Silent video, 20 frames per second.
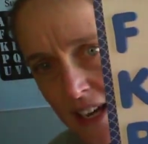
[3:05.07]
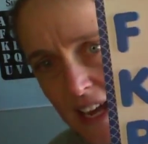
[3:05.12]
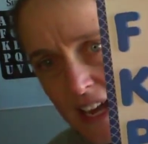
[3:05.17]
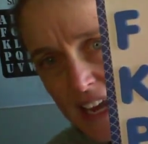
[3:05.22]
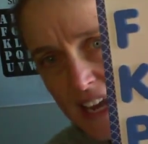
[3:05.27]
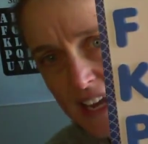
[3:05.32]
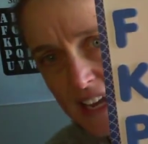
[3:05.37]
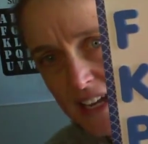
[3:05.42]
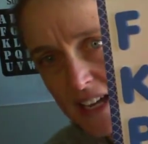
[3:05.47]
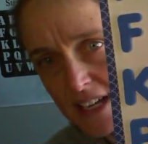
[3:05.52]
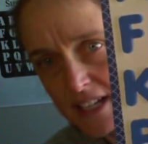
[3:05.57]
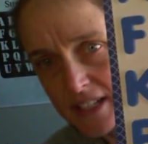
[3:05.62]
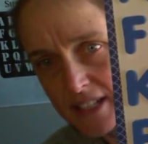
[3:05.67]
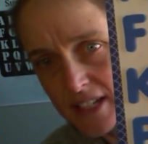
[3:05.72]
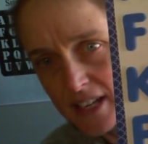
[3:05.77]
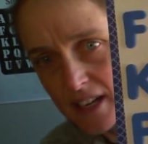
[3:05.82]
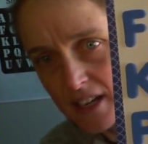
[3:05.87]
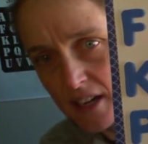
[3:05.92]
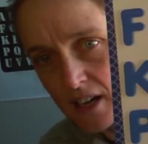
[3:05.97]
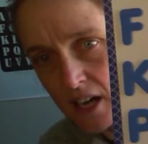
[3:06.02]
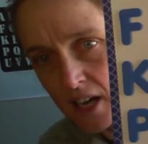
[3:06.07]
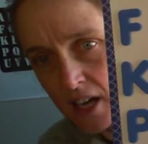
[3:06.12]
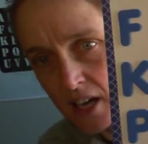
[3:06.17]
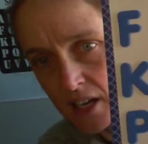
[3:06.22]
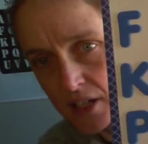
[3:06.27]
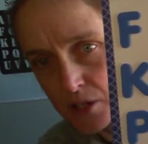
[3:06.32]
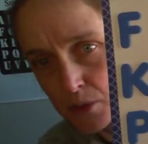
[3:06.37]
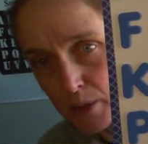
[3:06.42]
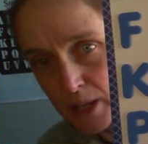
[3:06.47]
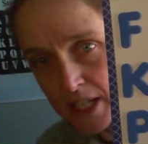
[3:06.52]
and
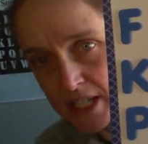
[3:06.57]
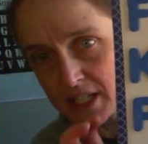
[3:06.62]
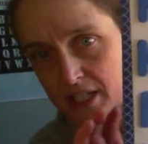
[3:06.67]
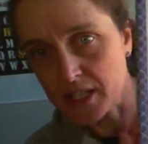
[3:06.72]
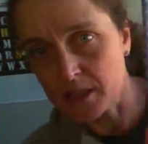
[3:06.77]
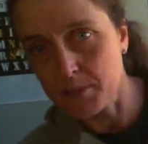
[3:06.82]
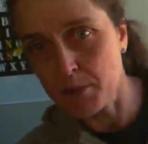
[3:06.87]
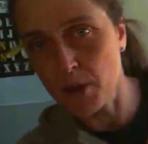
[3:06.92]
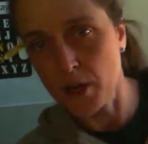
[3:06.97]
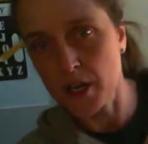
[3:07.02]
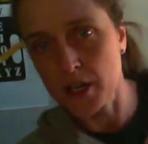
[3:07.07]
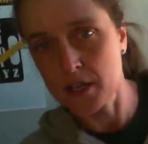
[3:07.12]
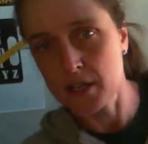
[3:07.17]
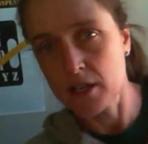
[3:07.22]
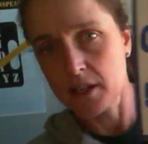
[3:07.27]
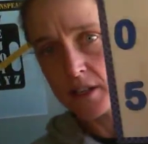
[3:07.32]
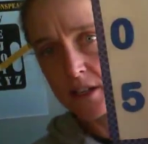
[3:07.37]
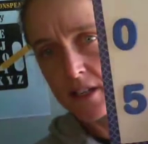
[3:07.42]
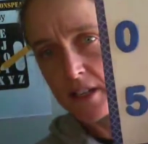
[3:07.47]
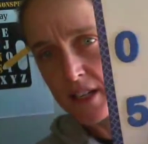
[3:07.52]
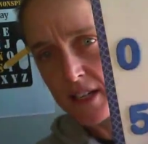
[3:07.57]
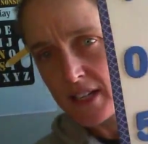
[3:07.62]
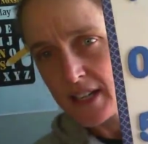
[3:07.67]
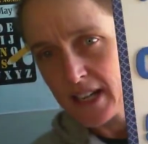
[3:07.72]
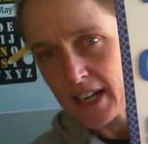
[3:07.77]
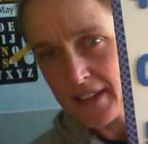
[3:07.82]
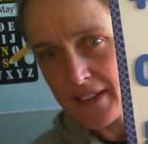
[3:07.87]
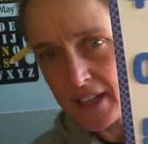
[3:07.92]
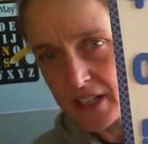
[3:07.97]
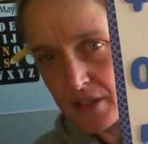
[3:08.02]
26 board,
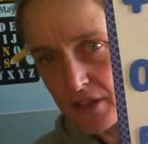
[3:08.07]
and then you